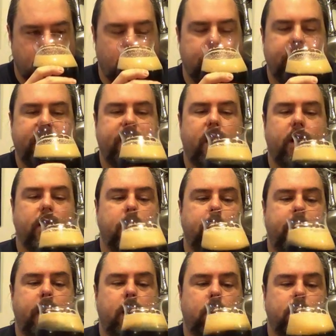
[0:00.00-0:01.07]
little bit there in the
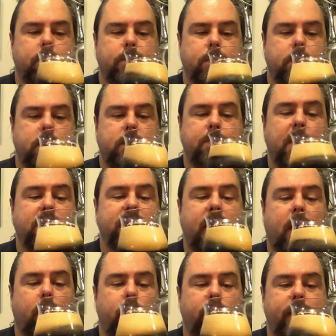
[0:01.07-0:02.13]
middle. It smells
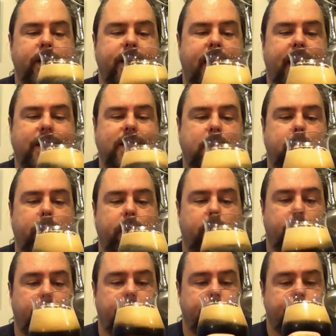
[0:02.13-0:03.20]
like a really tasty
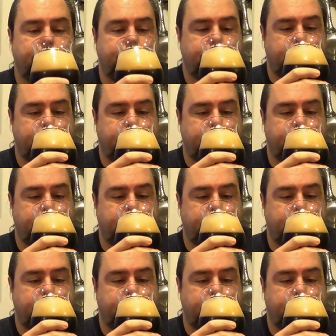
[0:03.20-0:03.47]
beer.